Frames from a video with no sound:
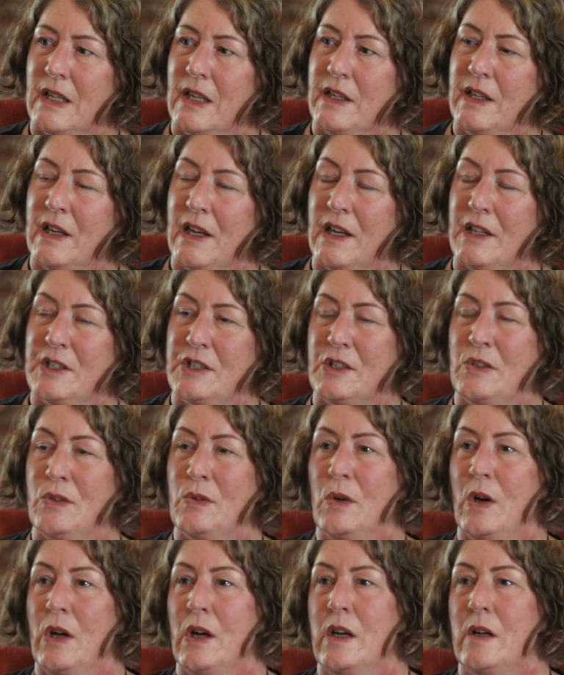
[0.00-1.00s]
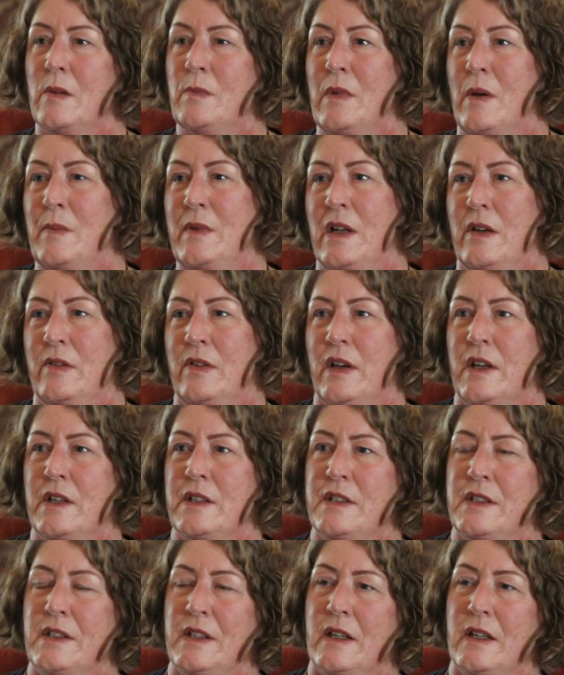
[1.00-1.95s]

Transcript: Yeah, I do. I mean, I've had,